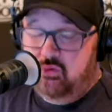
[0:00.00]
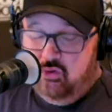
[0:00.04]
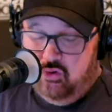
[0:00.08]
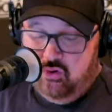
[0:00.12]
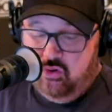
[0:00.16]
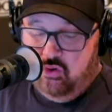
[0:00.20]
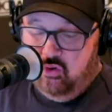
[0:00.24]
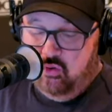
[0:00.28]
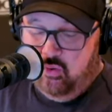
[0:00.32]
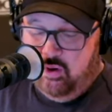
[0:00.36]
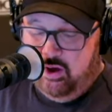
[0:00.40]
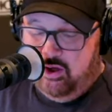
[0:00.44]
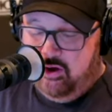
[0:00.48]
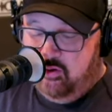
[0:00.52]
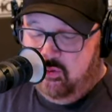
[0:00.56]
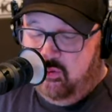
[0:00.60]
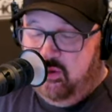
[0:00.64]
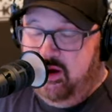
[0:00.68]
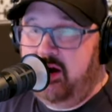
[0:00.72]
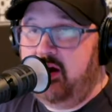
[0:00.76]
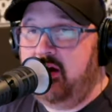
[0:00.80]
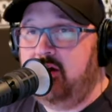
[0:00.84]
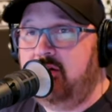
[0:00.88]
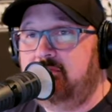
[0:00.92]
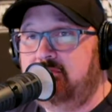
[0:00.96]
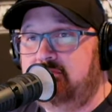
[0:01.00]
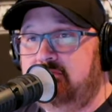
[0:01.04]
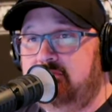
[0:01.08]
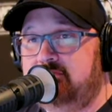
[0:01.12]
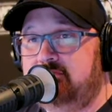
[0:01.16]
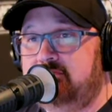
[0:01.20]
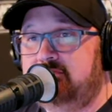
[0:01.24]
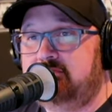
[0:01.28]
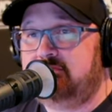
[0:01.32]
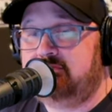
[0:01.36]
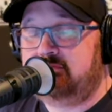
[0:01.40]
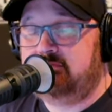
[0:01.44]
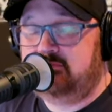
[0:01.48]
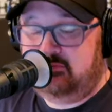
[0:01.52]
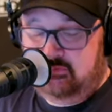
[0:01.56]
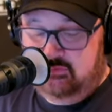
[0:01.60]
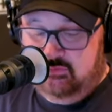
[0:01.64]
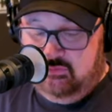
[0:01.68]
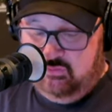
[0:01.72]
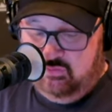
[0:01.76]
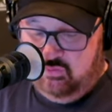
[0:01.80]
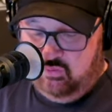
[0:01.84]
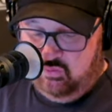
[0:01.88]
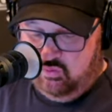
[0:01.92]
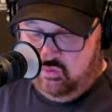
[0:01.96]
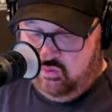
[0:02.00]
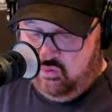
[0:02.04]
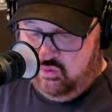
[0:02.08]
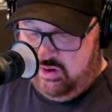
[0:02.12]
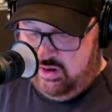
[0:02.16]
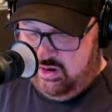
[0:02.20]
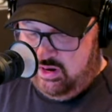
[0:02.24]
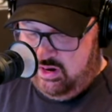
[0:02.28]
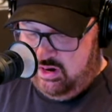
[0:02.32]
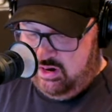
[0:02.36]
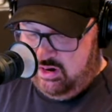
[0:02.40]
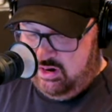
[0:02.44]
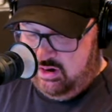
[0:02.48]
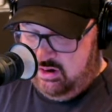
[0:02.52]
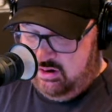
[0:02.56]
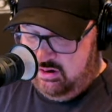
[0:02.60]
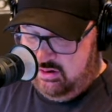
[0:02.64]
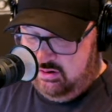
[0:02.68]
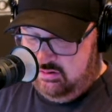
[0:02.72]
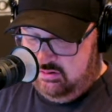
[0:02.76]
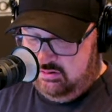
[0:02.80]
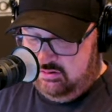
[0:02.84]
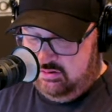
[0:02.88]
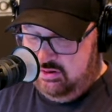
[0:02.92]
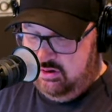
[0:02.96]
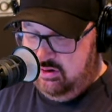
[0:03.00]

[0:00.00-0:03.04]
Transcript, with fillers: Who, what, or where? Where? Where.